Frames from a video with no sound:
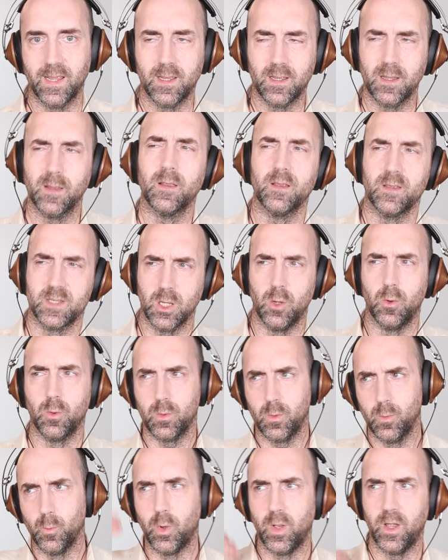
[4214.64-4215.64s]

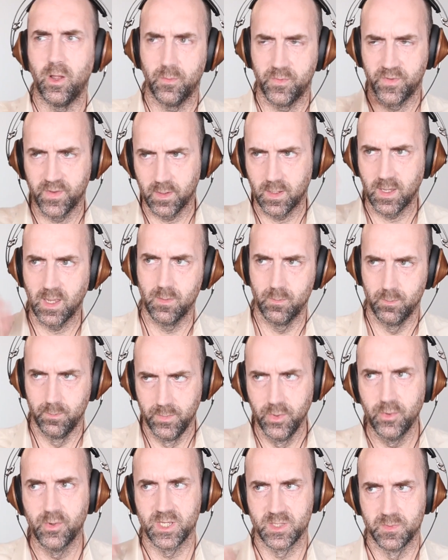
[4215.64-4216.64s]
salt will help to get
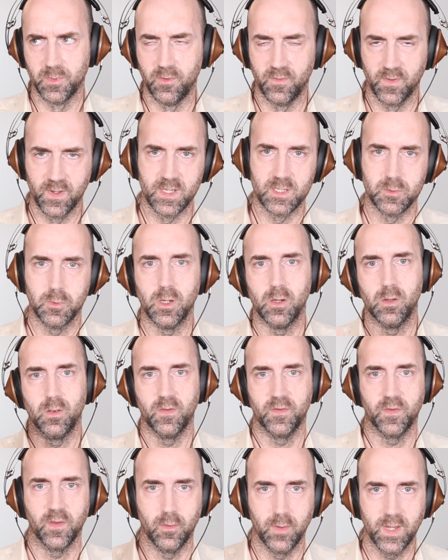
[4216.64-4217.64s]
mucus moving as well.
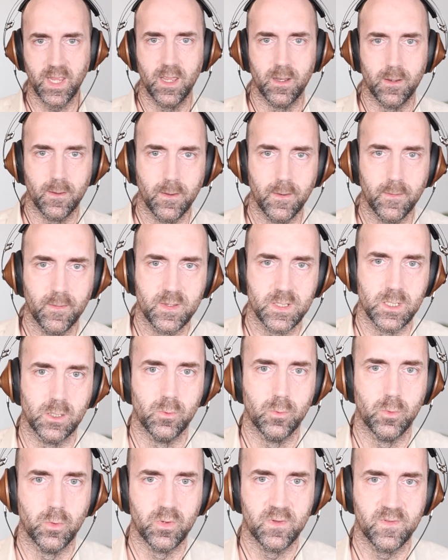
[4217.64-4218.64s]
So again, salt
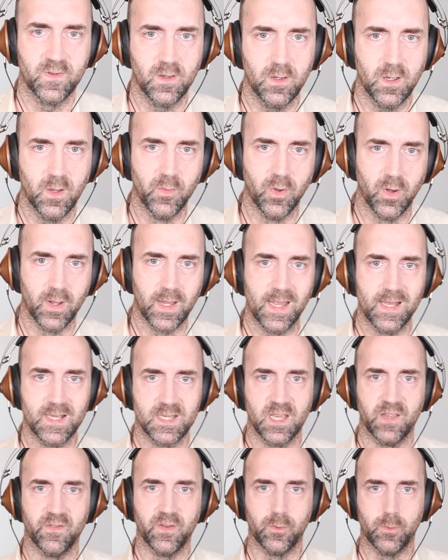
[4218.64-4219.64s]
water, I'm not against
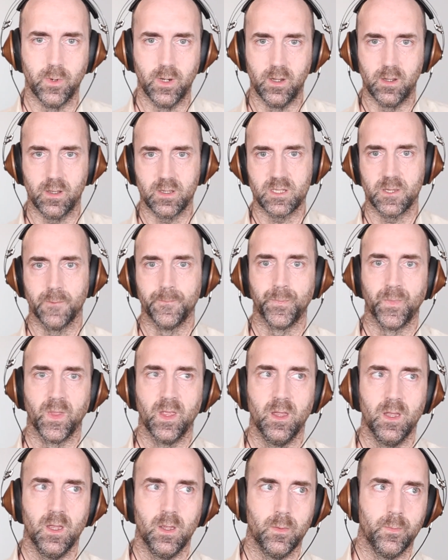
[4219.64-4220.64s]
it if it works.
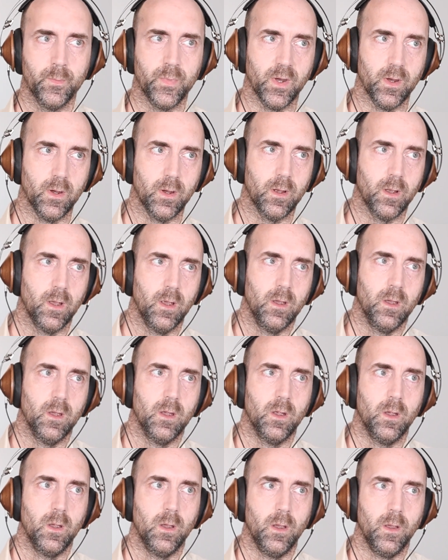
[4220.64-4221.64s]
But
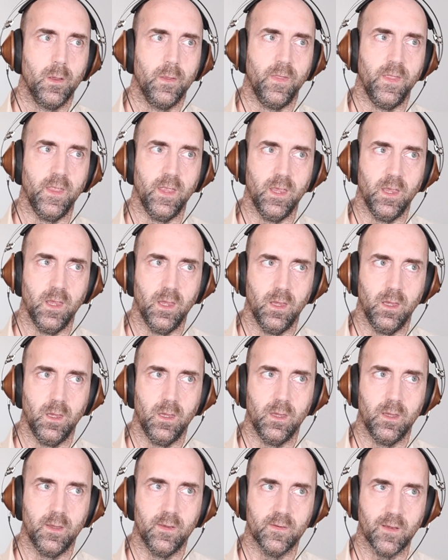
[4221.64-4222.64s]

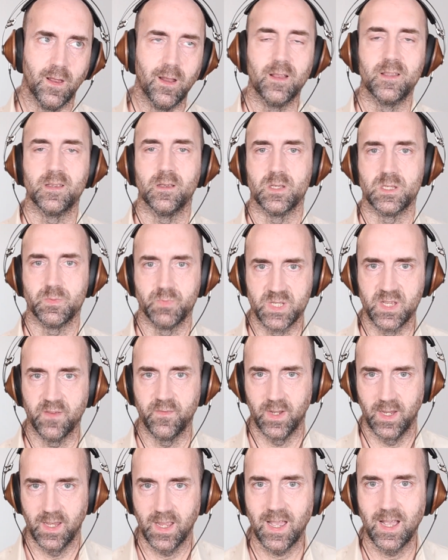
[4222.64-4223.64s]
the xylitol
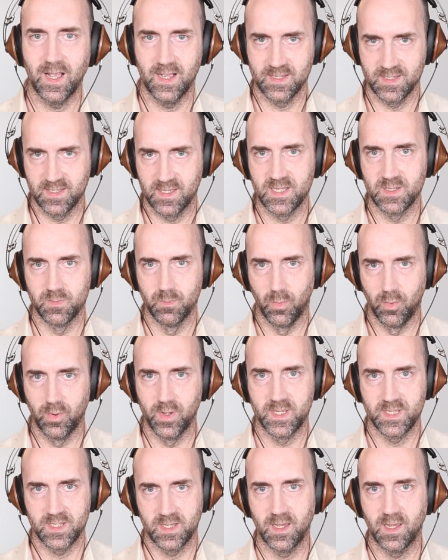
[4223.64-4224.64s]
specifically has this
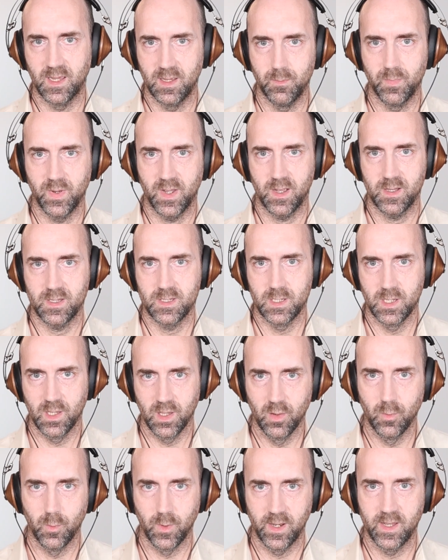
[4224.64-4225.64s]
moistening impact
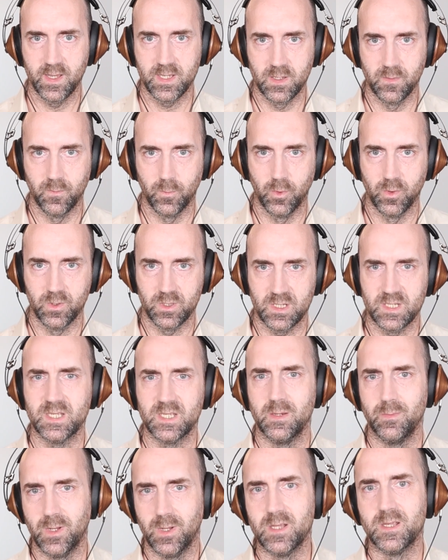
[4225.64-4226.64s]
when it's in water,
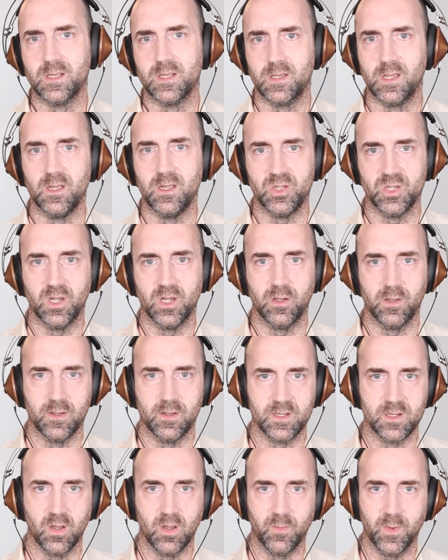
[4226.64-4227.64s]
similar to DGL that I
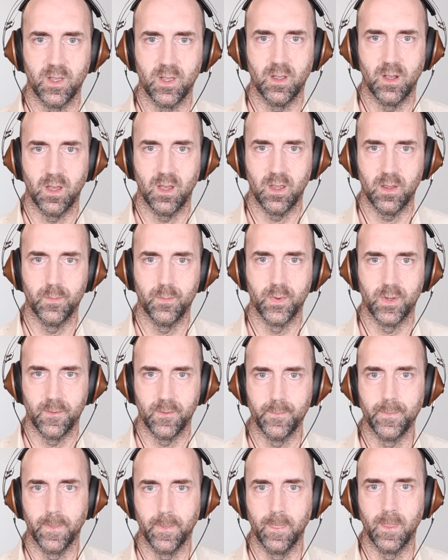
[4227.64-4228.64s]
was talking about earlier.
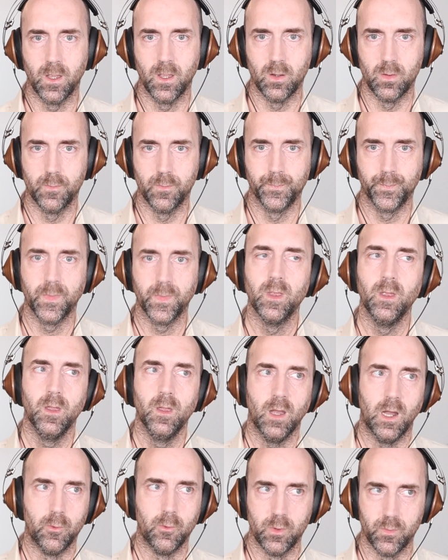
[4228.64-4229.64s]
But
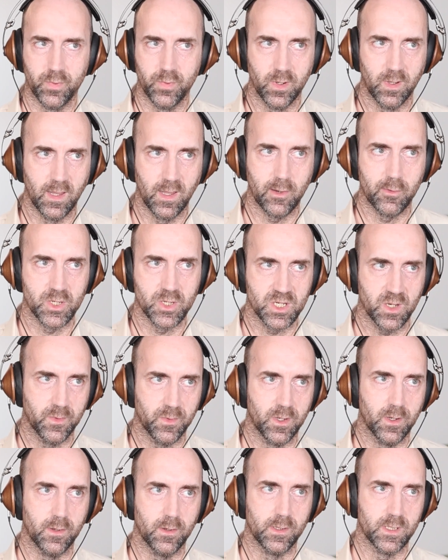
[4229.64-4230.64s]
I wouldn't put licorice up
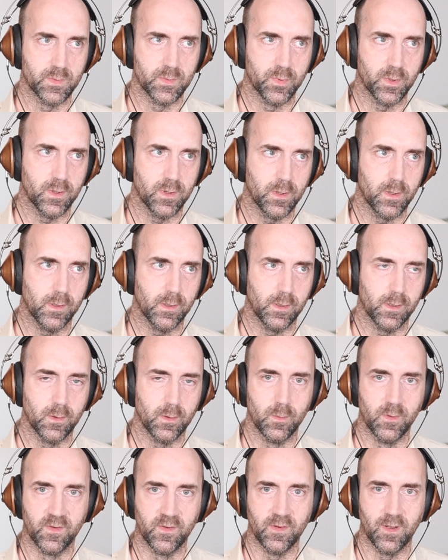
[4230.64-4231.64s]
your nose. But
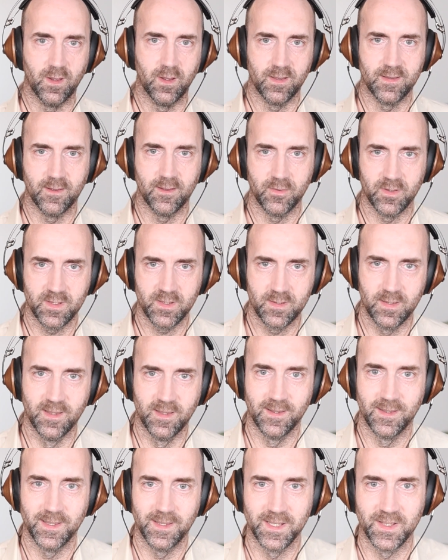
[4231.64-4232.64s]
with xylitol,
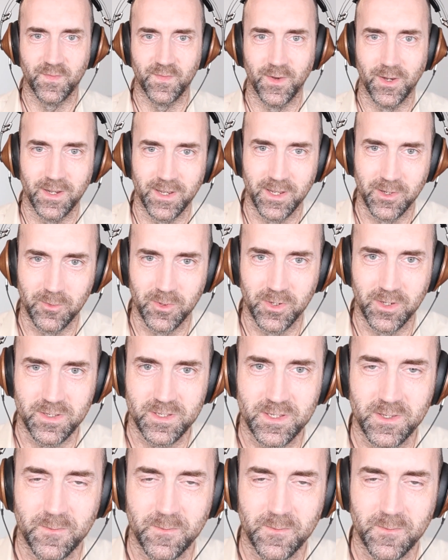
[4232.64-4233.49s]
it's fine. It works.